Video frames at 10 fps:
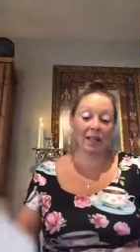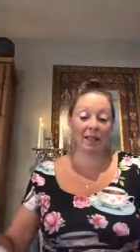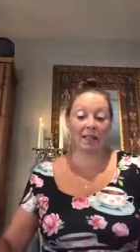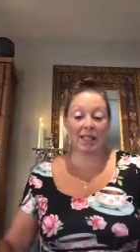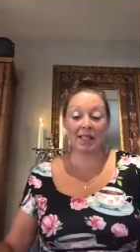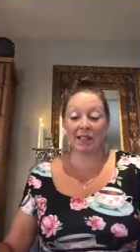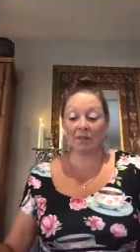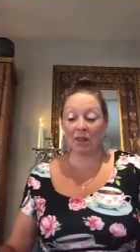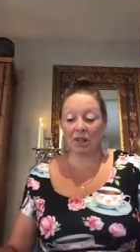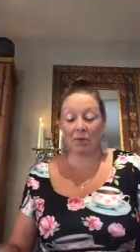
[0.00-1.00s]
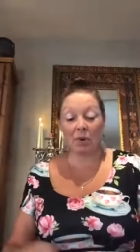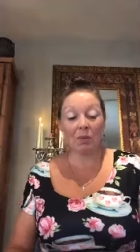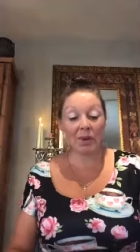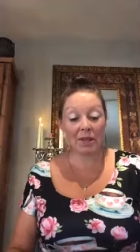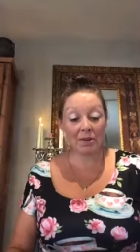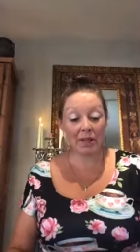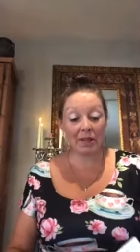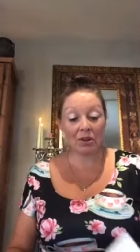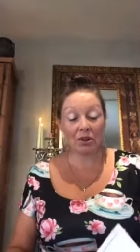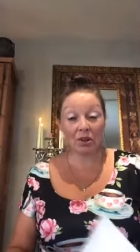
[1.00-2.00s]
We will be back. Let's have a look at
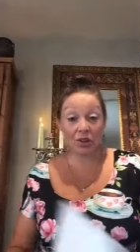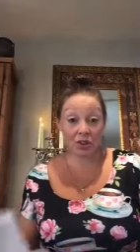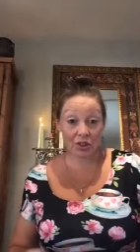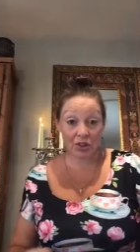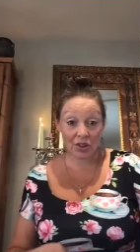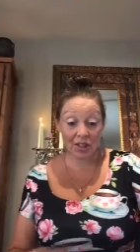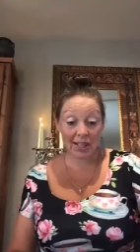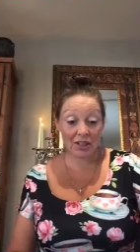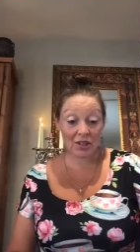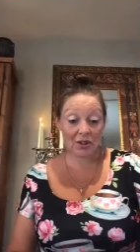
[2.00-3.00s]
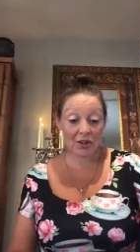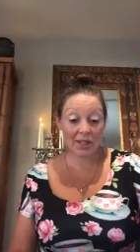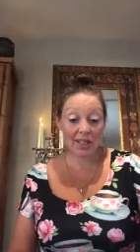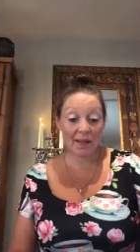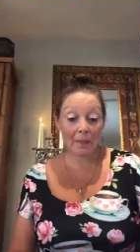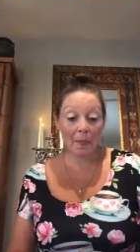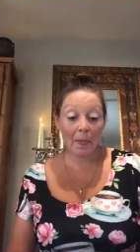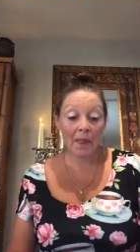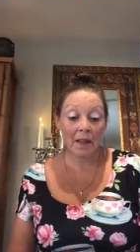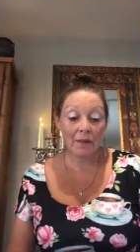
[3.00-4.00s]
what we're doing on next
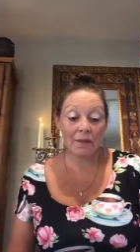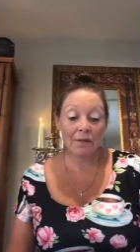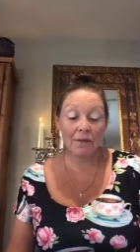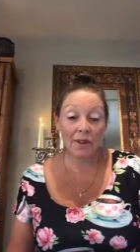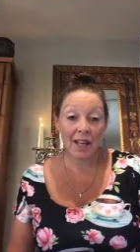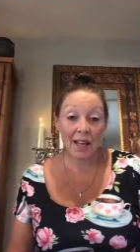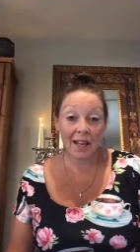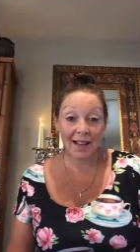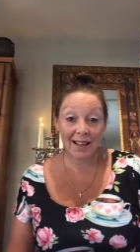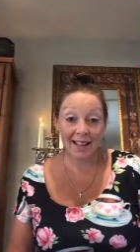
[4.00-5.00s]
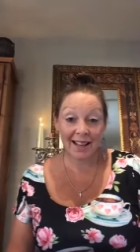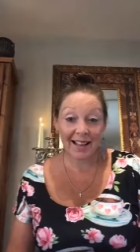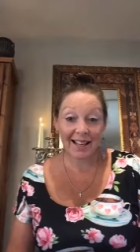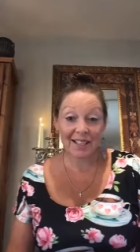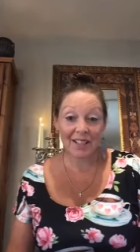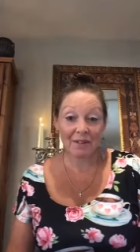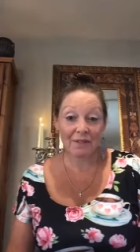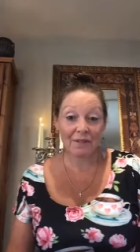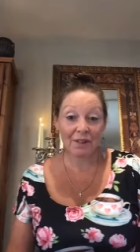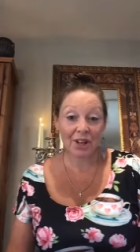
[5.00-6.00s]
Tuesday. Fear
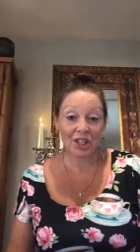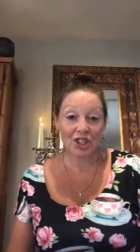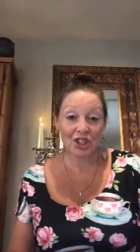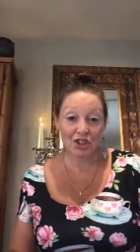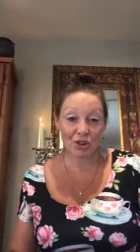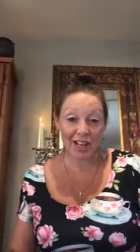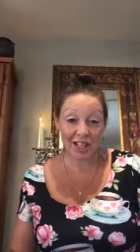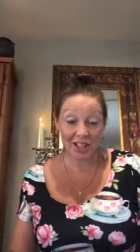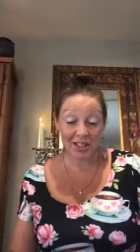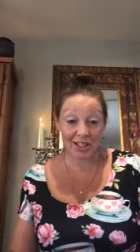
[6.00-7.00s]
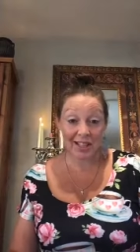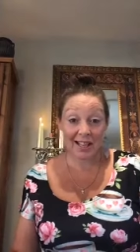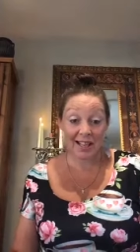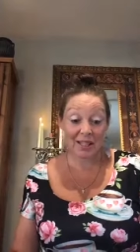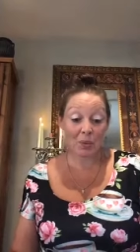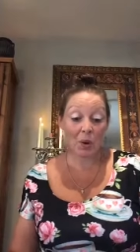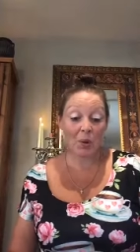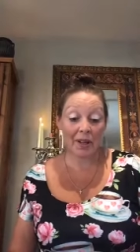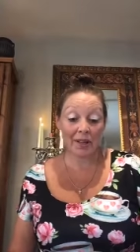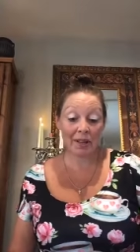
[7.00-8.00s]
and
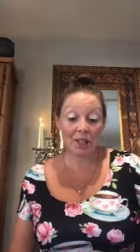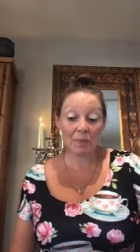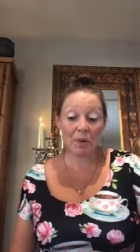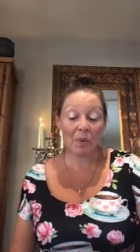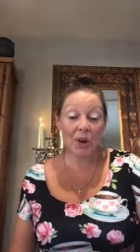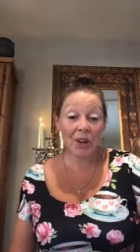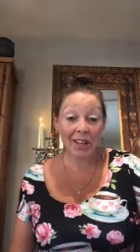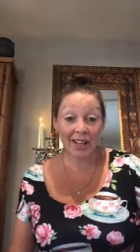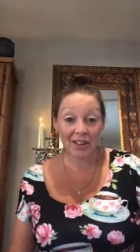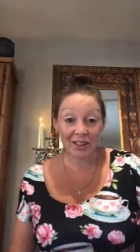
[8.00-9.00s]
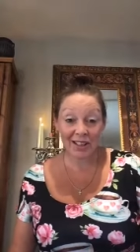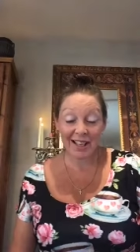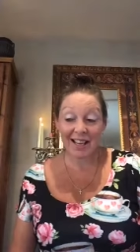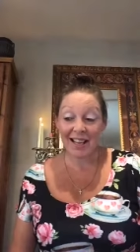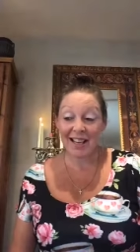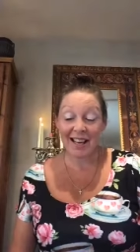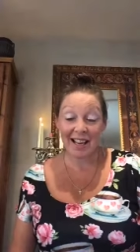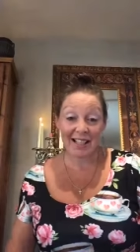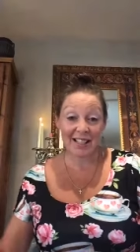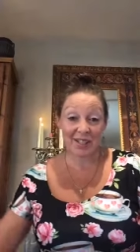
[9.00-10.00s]
frustration is what we are going to be working
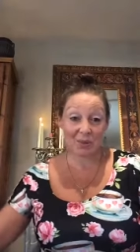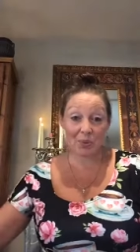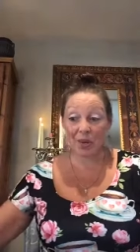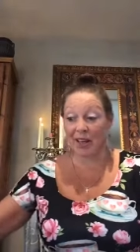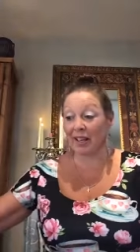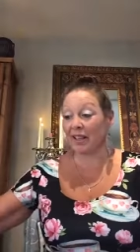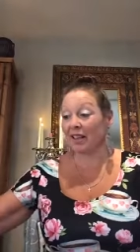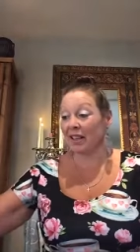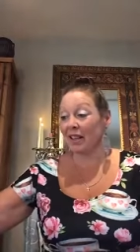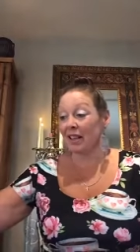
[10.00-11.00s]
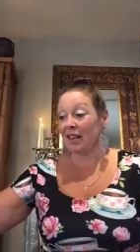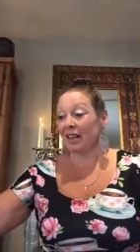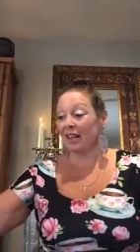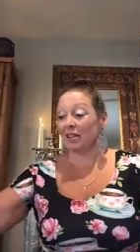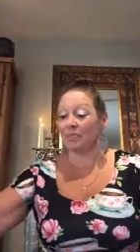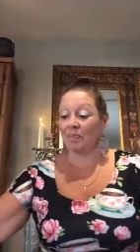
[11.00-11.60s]
on next week.